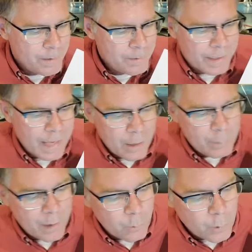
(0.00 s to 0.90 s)
The
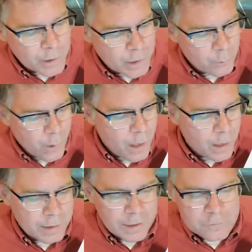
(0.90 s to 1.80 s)
cowbell will get
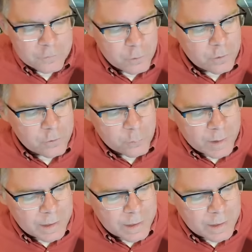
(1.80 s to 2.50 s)
rung as soon as we